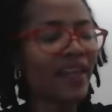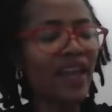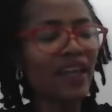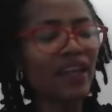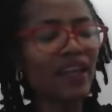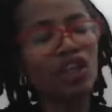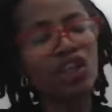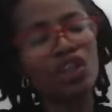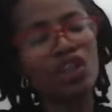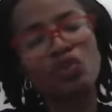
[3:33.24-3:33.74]

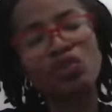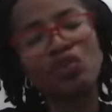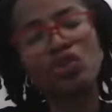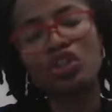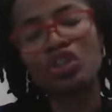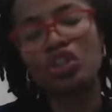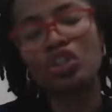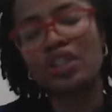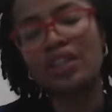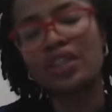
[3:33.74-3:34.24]
Thank you,
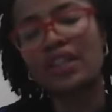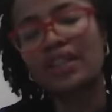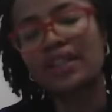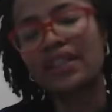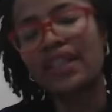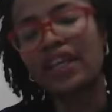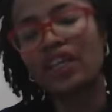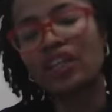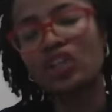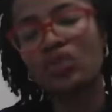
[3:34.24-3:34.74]
Jesus.
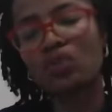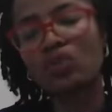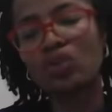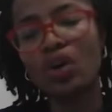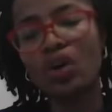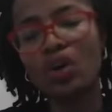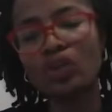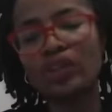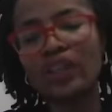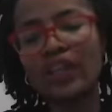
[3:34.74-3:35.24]
Thank you,
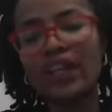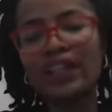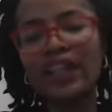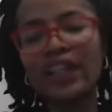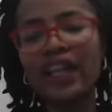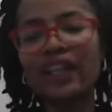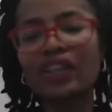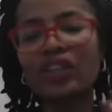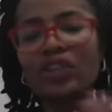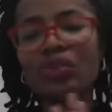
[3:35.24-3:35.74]
Lord.
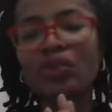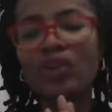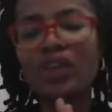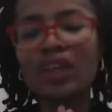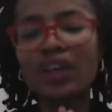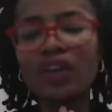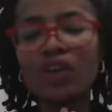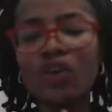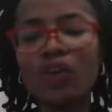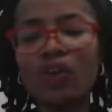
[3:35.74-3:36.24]
Thank you,
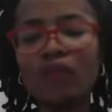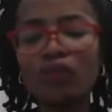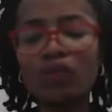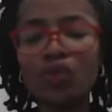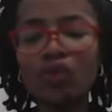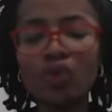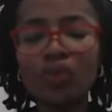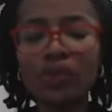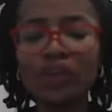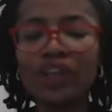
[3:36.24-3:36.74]
King of
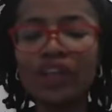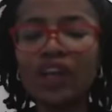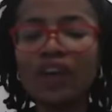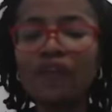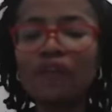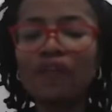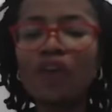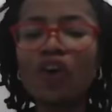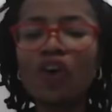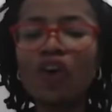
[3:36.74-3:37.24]
glory.
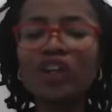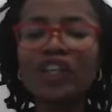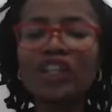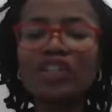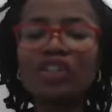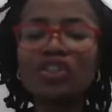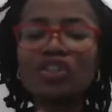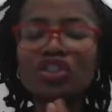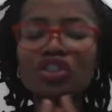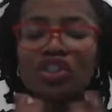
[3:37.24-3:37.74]
For
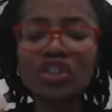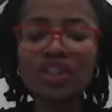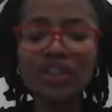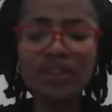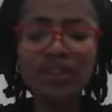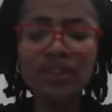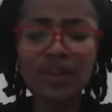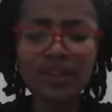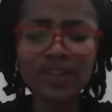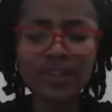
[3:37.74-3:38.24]
in
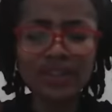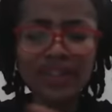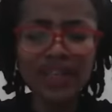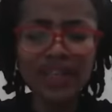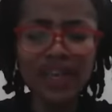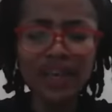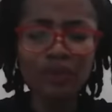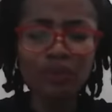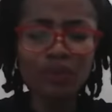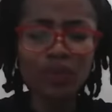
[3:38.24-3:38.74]
Jesus'
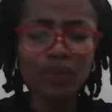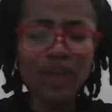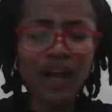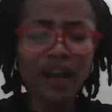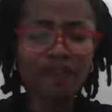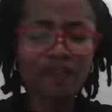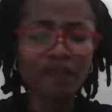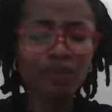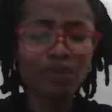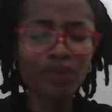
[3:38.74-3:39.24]
name we
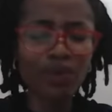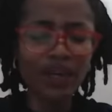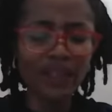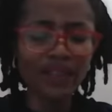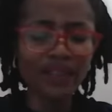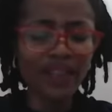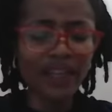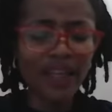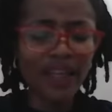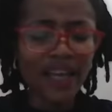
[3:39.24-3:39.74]
have
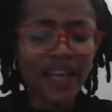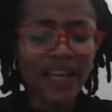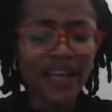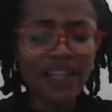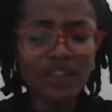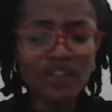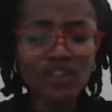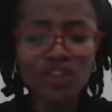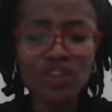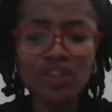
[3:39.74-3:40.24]
prayed.
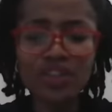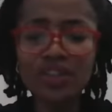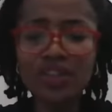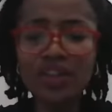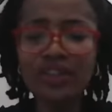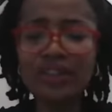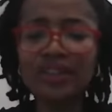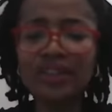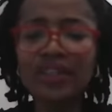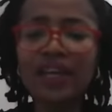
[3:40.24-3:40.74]
In
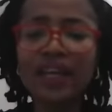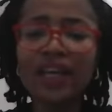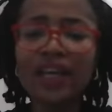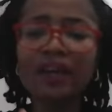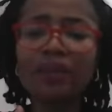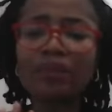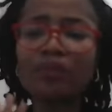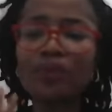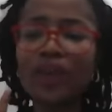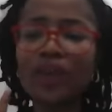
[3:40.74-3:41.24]
Jesus'
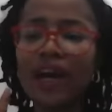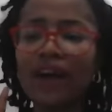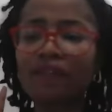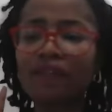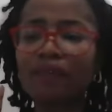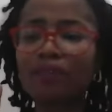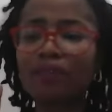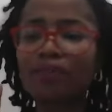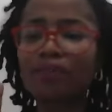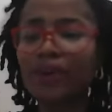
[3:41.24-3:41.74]
name we
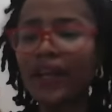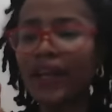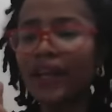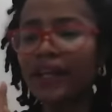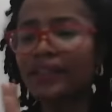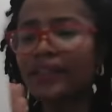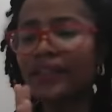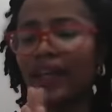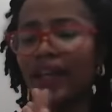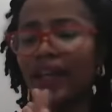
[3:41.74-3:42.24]
have
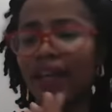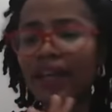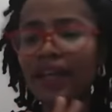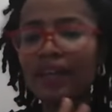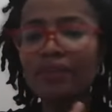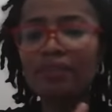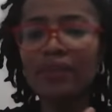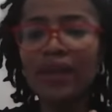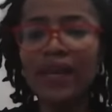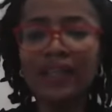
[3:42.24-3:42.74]
prayed.
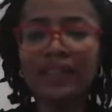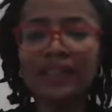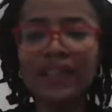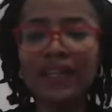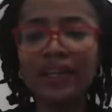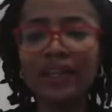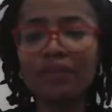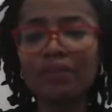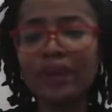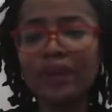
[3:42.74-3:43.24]
Amen.
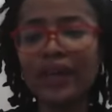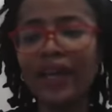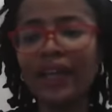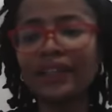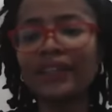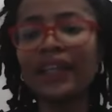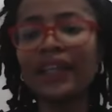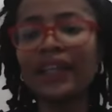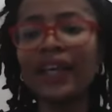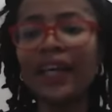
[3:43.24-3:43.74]

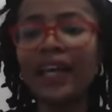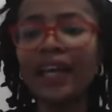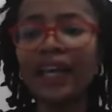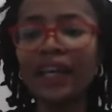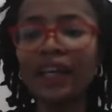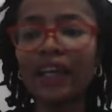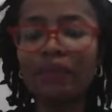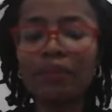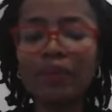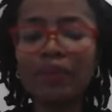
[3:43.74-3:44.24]
Amen.
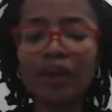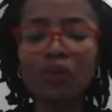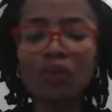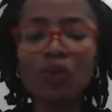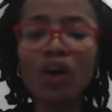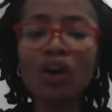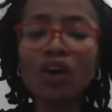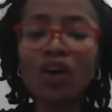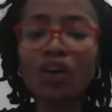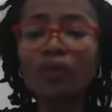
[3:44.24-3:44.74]
Amen.
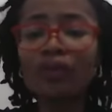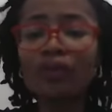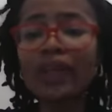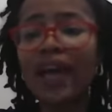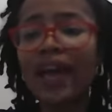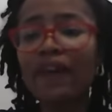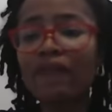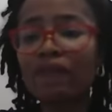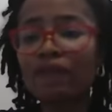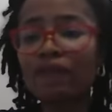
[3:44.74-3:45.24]
Welcome
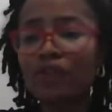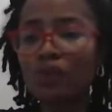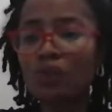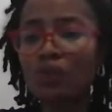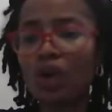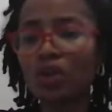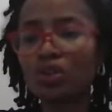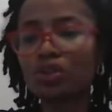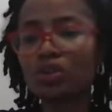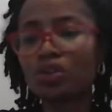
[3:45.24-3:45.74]

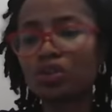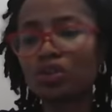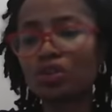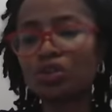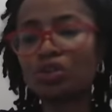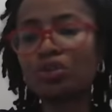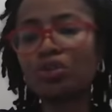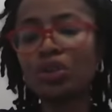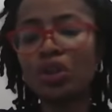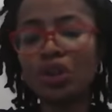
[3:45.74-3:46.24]
everyone
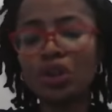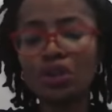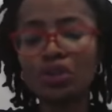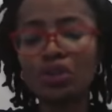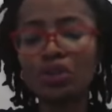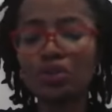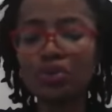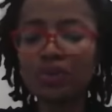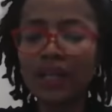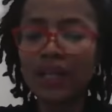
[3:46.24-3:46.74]
to
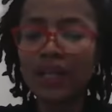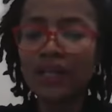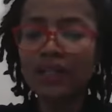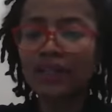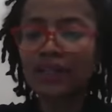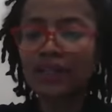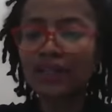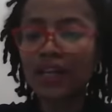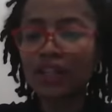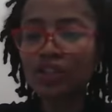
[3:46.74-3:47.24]

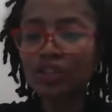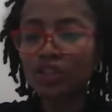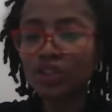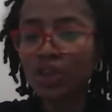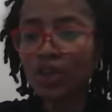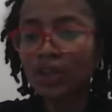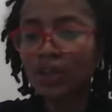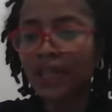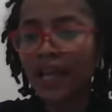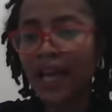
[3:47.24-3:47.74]
today's
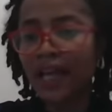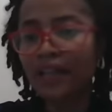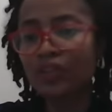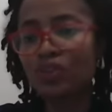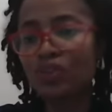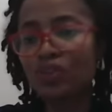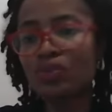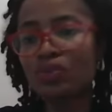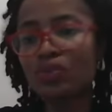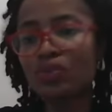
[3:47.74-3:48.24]
session.
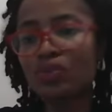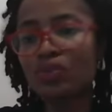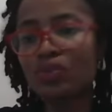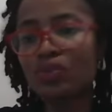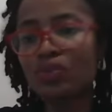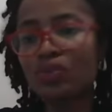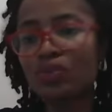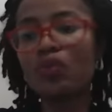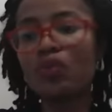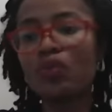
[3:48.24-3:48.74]
And today
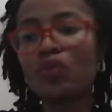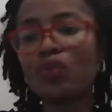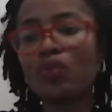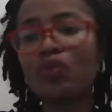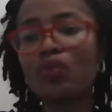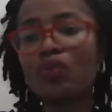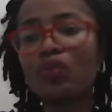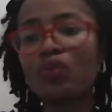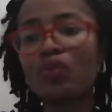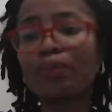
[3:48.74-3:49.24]
we'll be
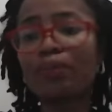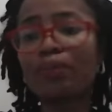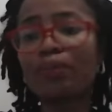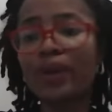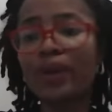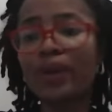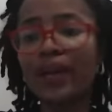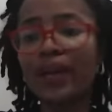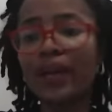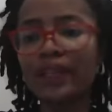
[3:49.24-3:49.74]

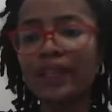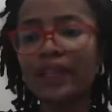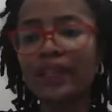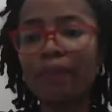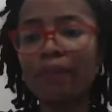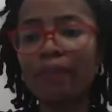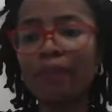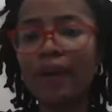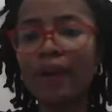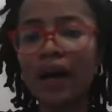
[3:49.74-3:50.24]
praying
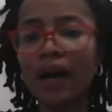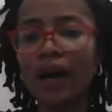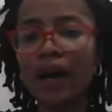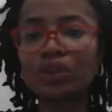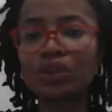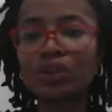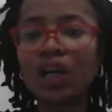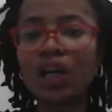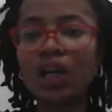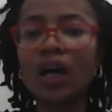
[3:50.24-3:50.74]

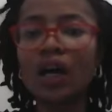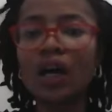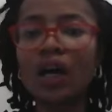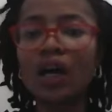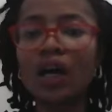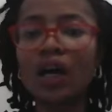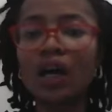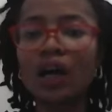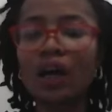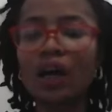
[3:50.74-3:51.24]
about
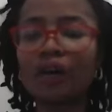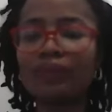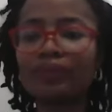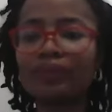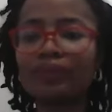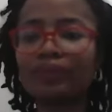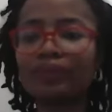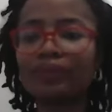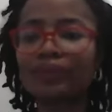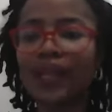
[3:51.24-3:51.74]

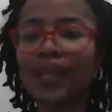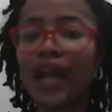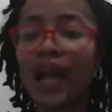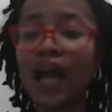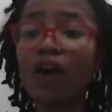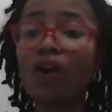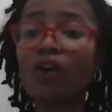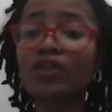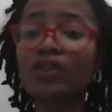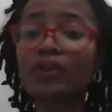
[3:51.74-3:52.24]
um,
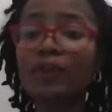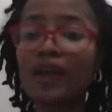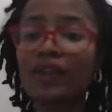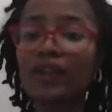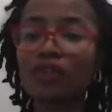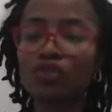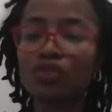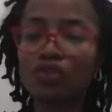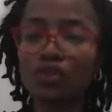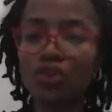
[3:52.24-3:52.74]
our
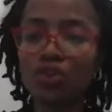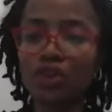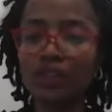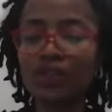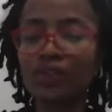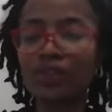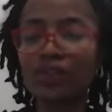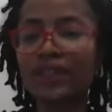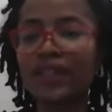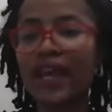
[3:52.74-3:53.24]
husband's joy.
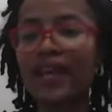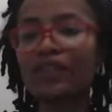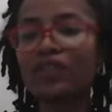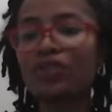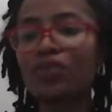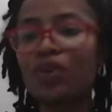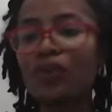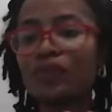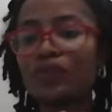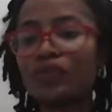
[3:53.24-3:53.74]
So the
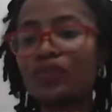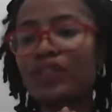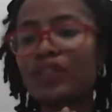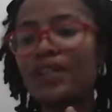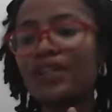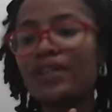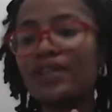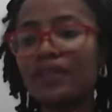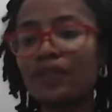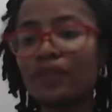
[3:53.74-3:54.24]
title of
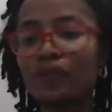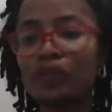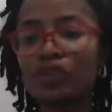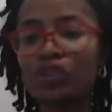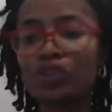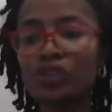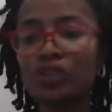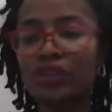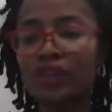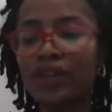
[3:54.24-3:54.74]
today's
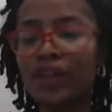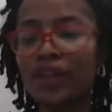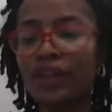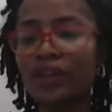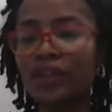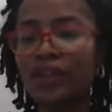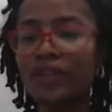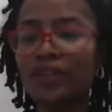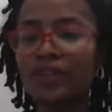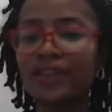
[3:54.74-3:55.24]
devotion
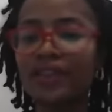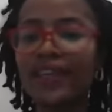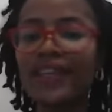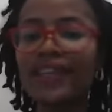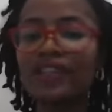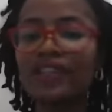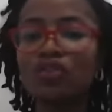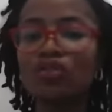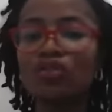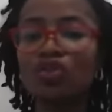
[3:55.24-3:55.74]
is
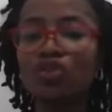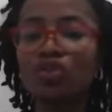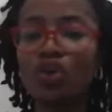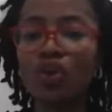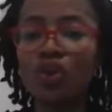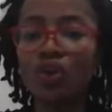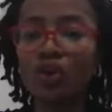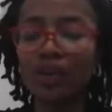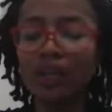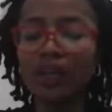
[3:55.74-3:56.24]
His
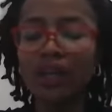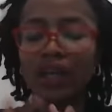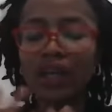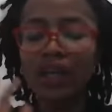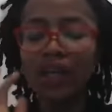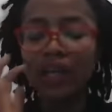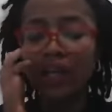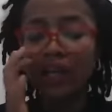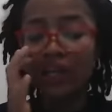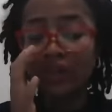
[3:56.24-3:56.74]
Joy.
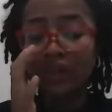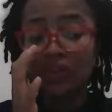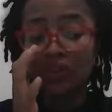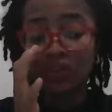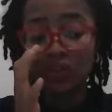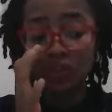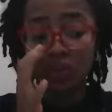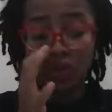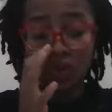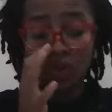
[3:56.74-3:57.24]

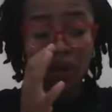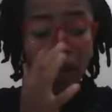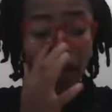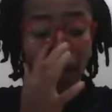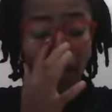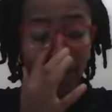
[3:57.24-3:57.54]
His Joy.